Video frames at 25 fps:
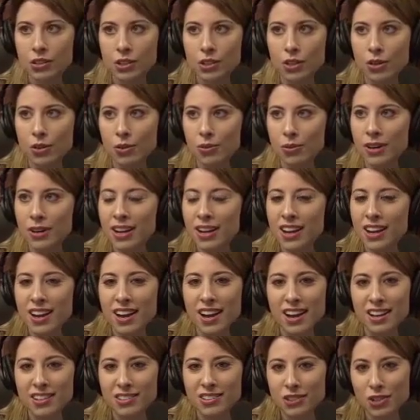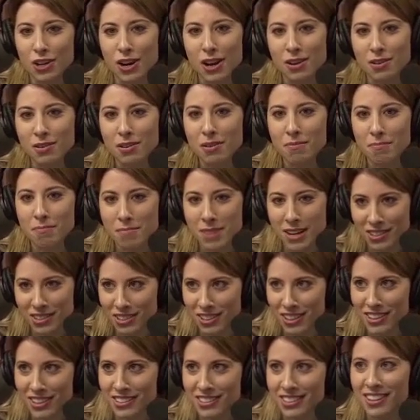So, as John
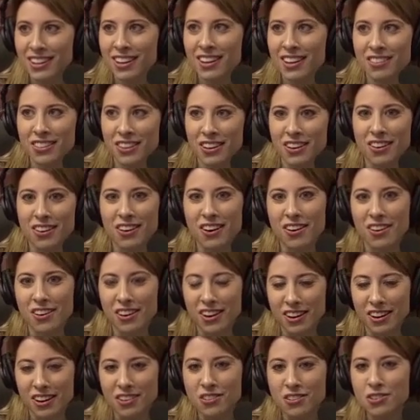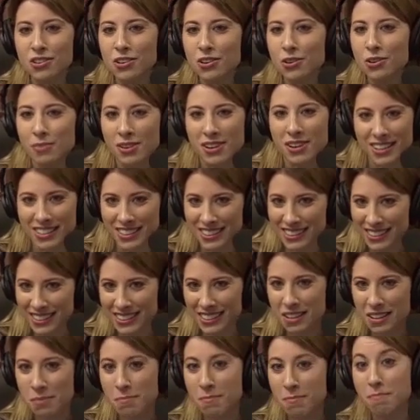mentioned, there are
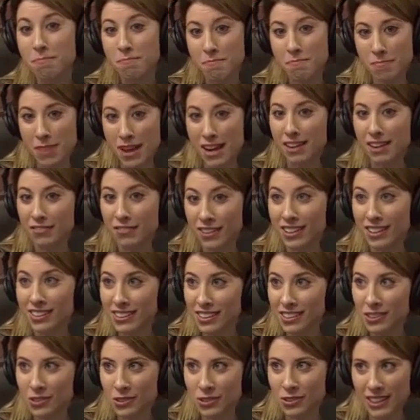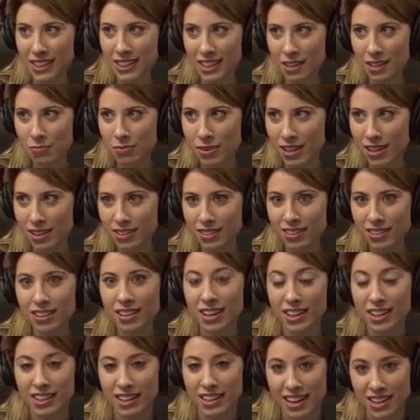numerous benefits associated with
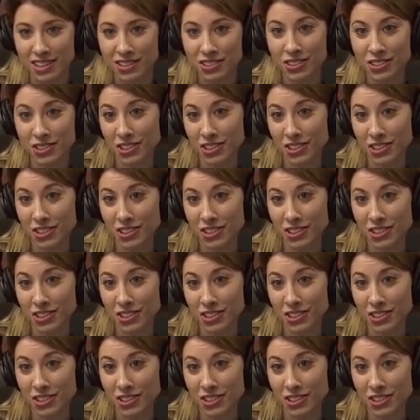a plethora, a